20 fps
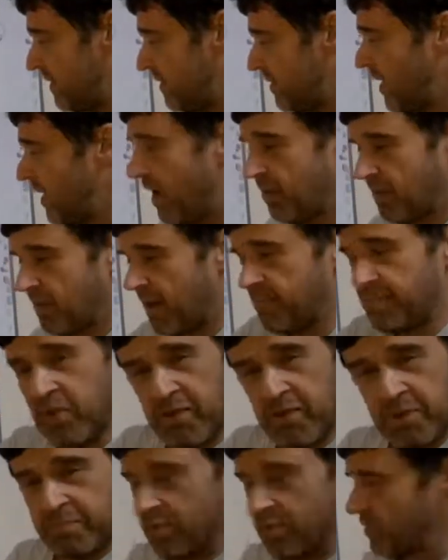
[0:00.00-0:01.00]
No, I'm not
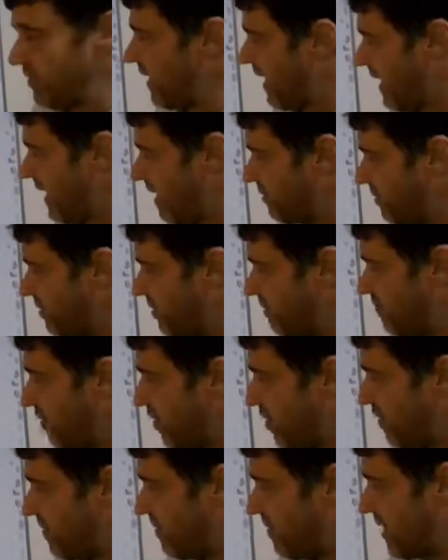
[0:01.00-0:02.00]
going to put that. I'm going to
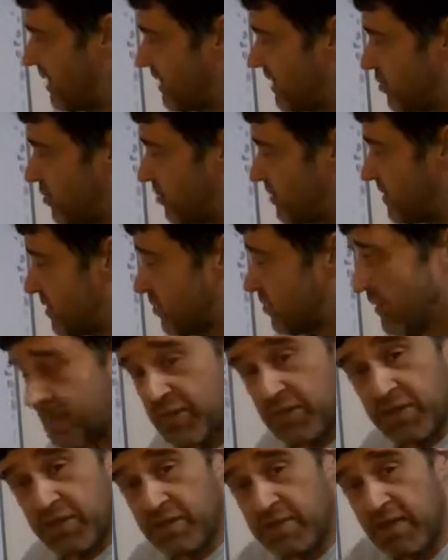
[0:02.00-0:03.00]
put, and it's good to
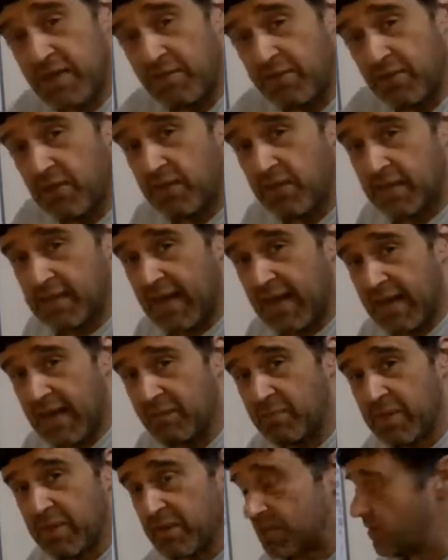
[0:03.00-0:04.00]
question yourself all the time
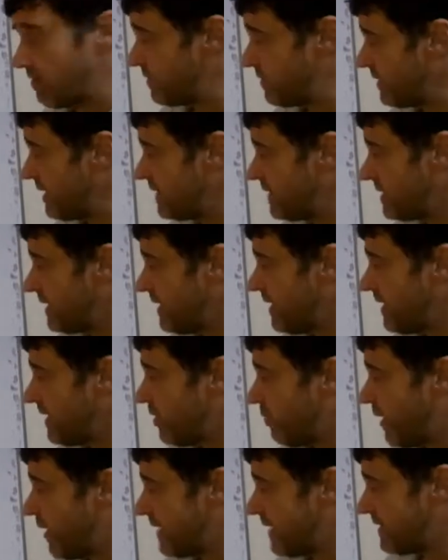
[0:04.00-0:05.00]
while you're doing this.
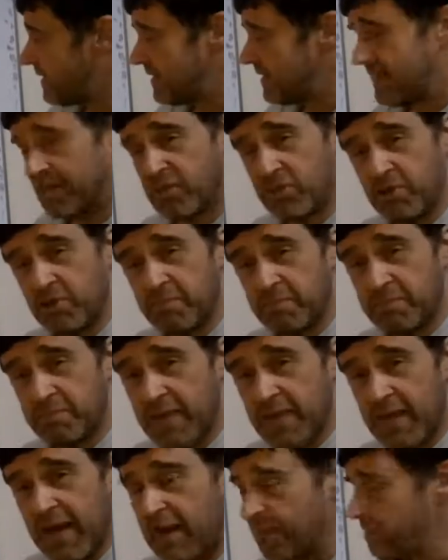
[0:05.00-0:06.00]
Why didn't he jump?
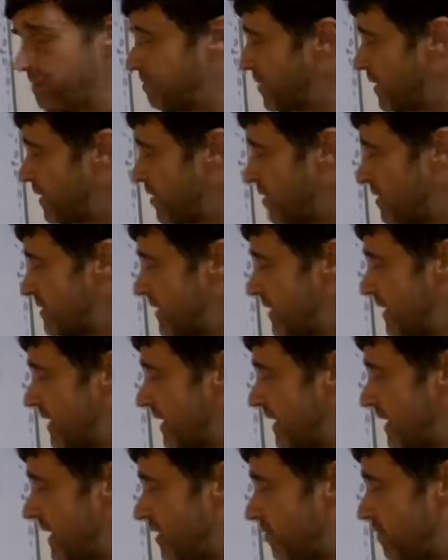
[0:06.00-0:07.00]
Because
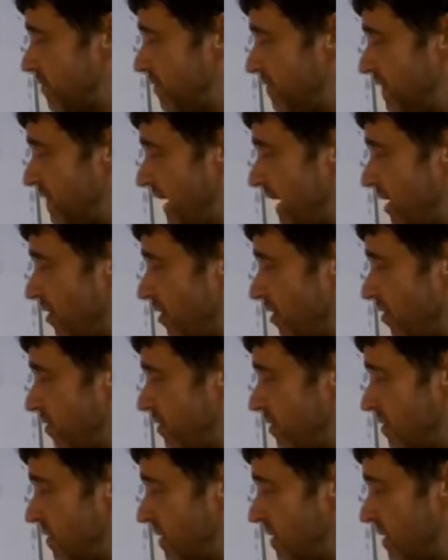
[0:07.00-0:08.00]
he could
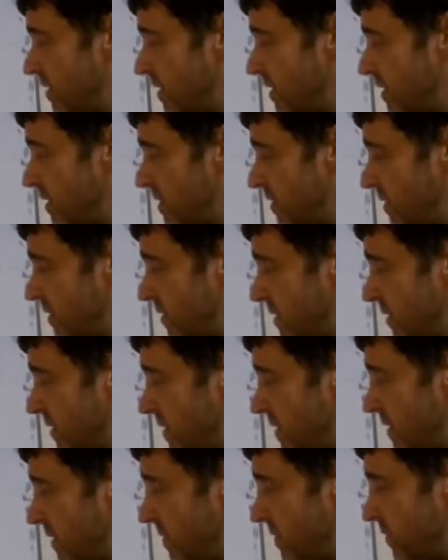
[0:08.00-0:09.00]
feel
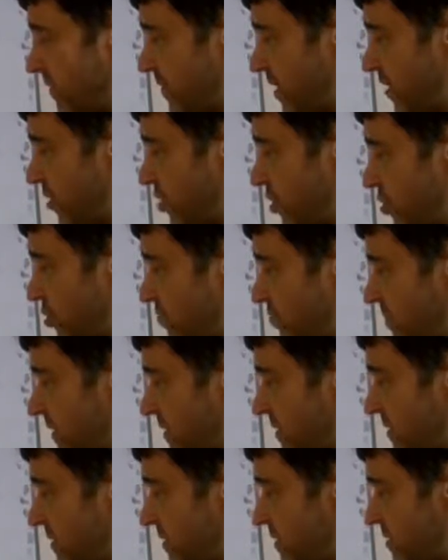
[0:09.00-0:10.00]
the
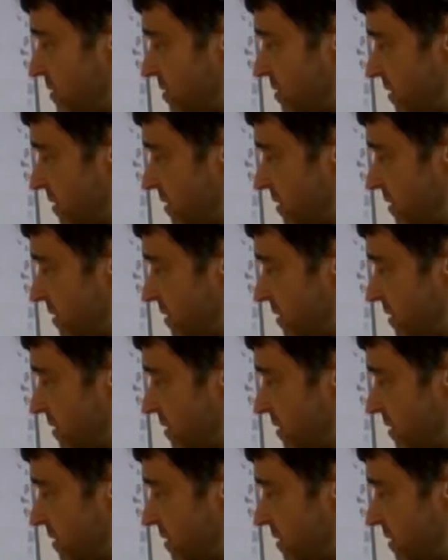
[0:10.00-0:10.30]
humans,